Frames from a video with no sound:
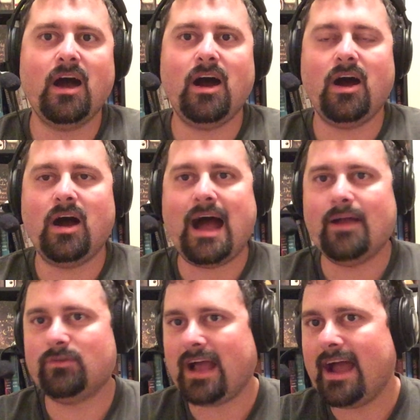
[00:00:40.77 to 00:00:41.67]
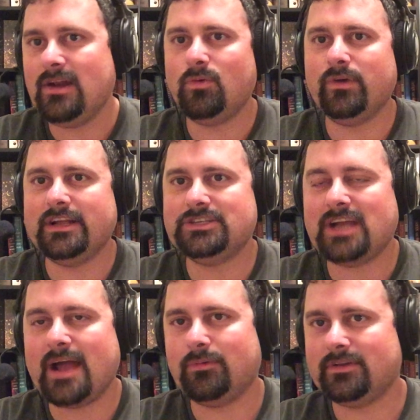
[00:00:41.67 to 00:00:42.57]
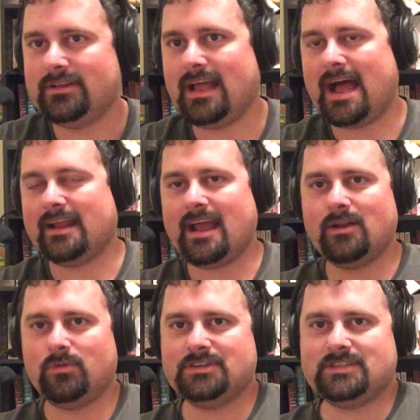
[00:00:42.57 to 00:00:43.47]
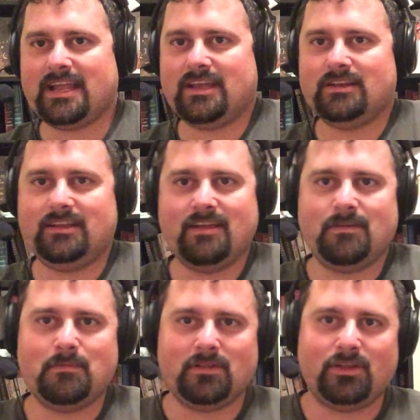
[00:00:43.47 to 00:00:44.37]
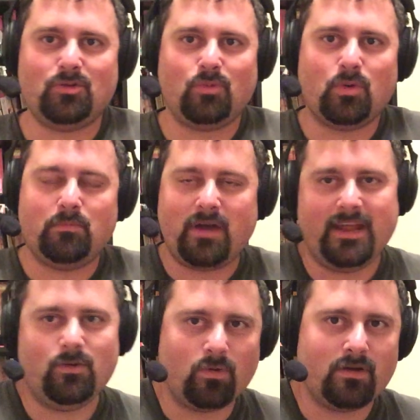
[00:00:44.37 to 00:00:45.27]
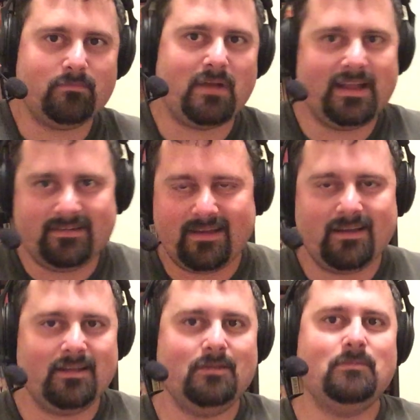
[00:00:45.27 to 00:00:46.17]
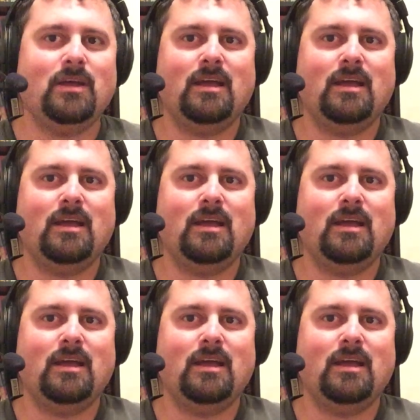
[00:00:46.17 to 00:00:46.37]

I kind of wish they could give him a little more mic time,